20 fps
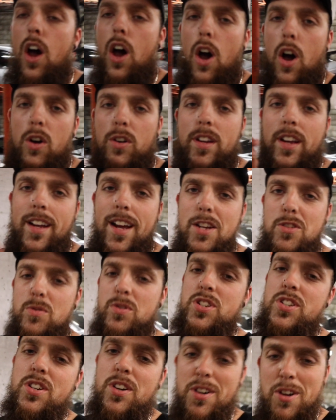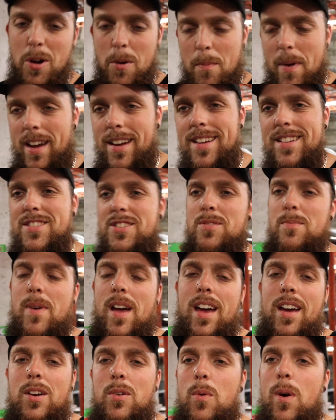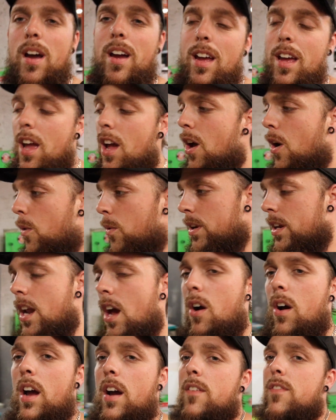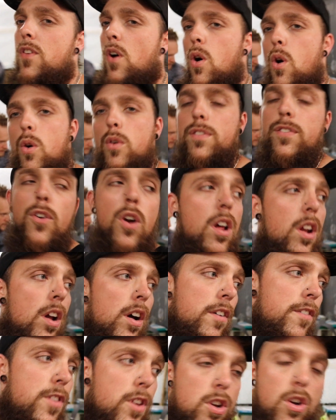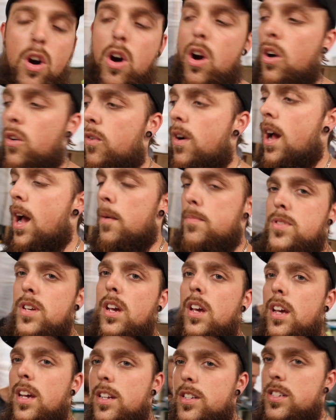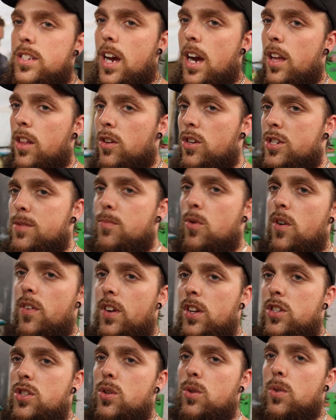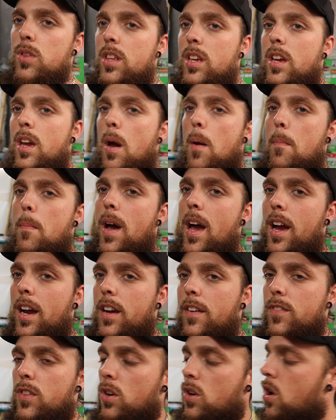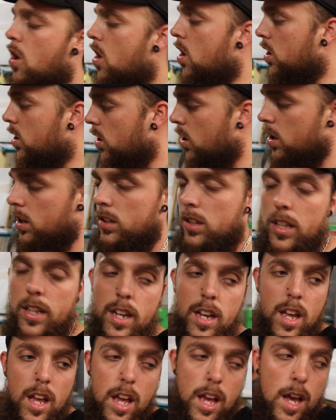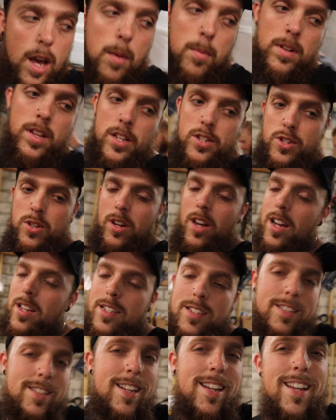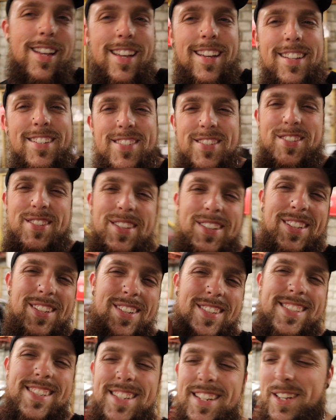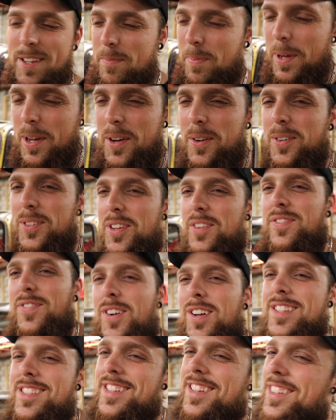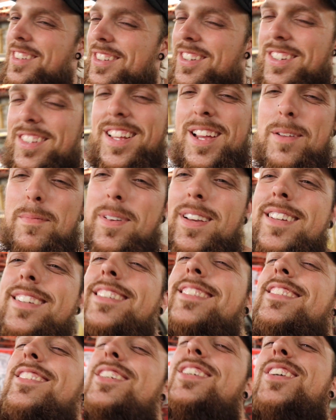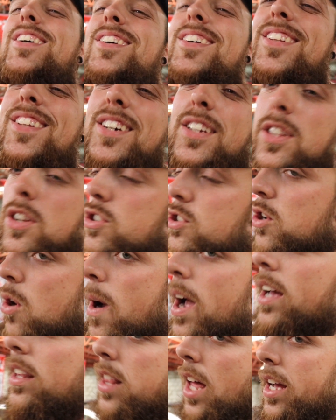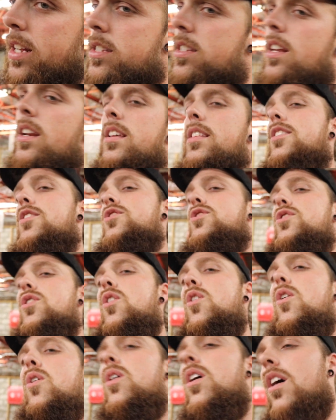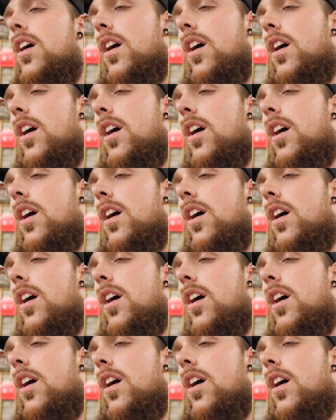Okay guys, we're still here making some headway. We now have the whole front of the car wrapped. Tyler is moving to the back of the car currently. I'm gonna let you guys see just a little sneak peek of what the front's gonna look like, because oh look, there's no headlights in it, there's none